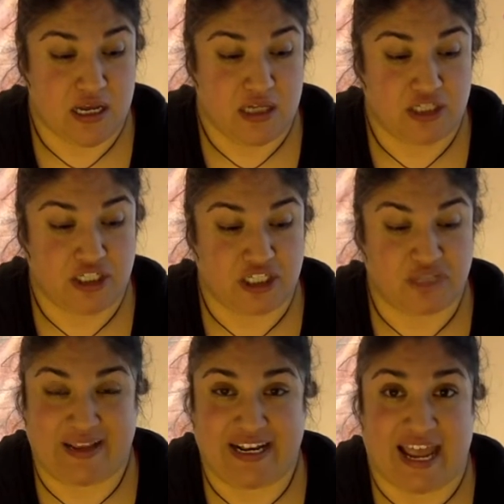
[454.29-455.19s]

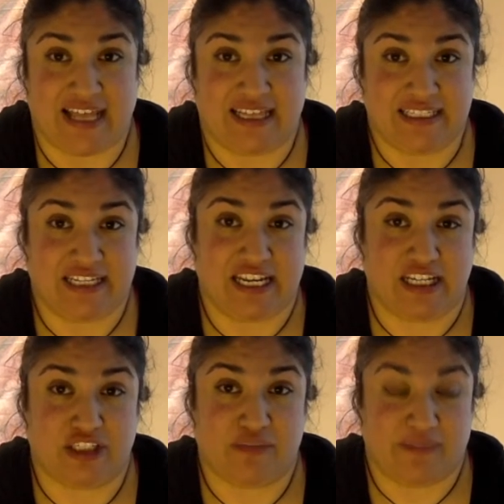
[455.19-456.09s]
judgment and listening
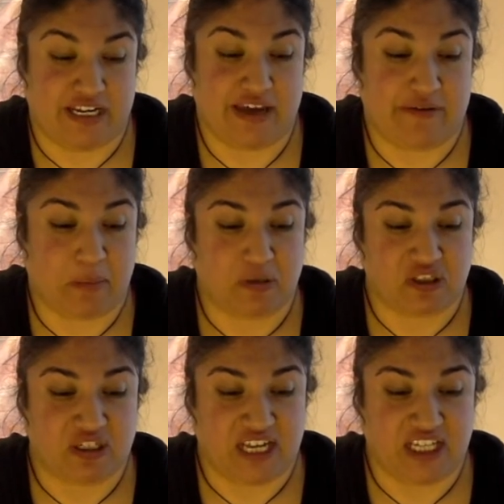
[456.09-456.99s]
to media
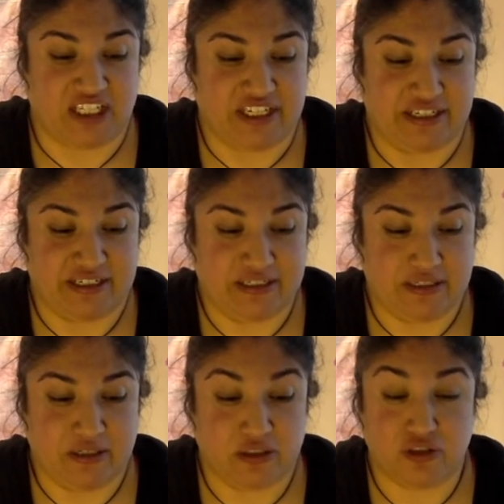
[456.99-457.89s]
representation
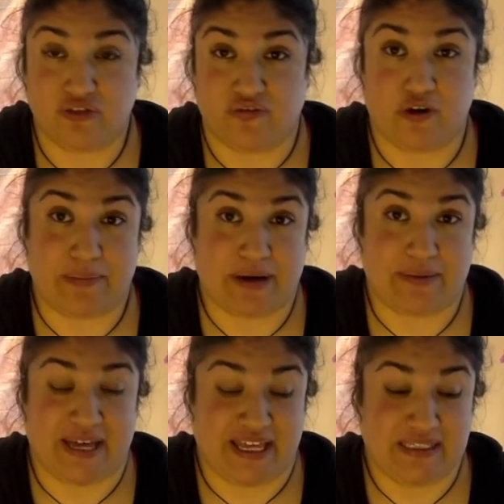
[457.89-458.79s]
to form our
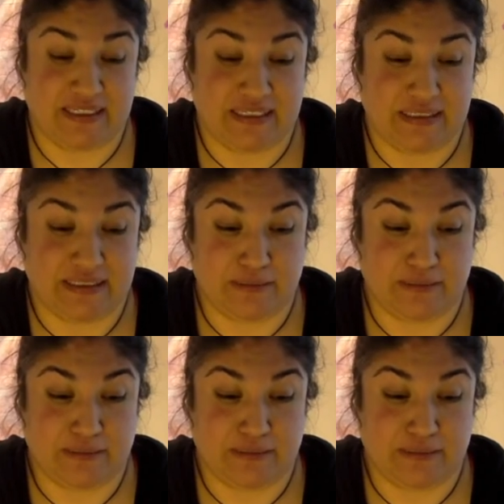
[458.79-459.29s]
biases